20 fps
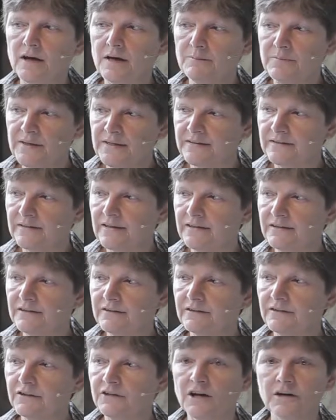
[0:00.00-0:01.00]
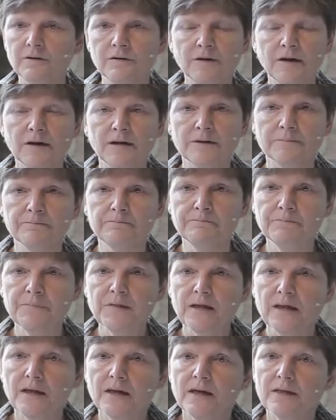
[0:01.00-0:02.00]
business. You know,
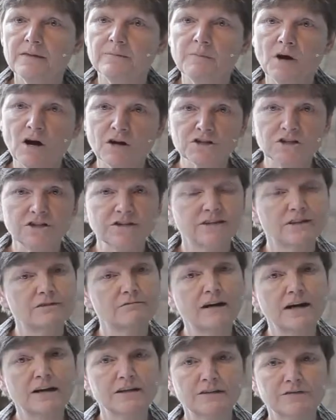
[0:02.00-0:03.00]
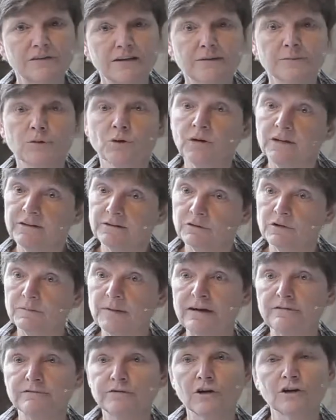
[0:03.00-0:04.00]
margins are relatively small. It's all
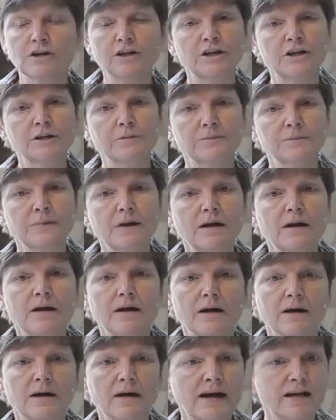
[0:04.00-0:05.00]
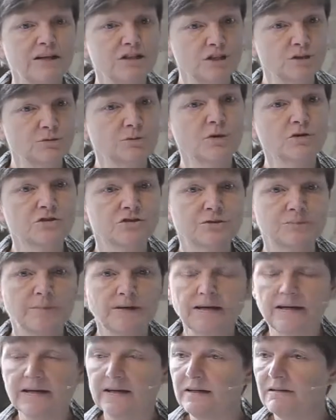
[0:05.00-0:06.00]
about volume, and you want to
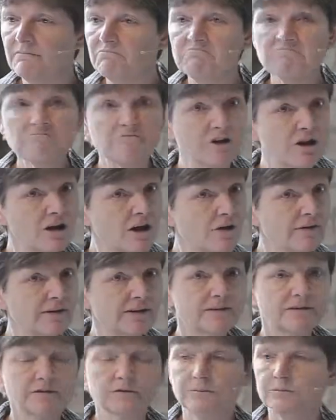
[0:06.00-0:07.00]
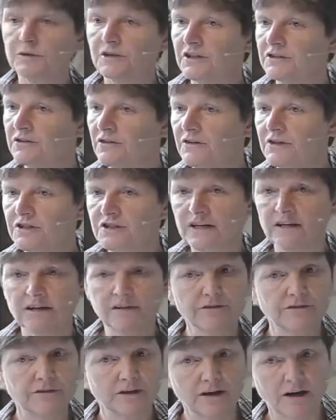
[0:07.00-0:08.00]
be the lowest salt product on the
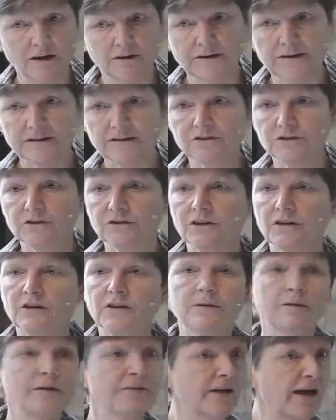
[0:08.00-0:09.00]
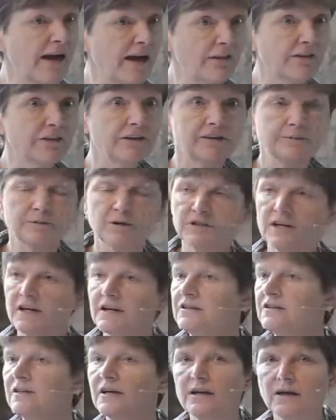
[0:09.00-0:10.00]
shelf, the lowest sugar, the healthiest
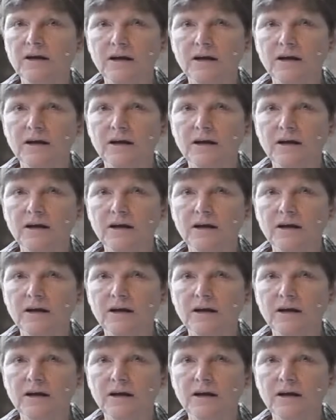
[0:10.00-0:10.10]
product,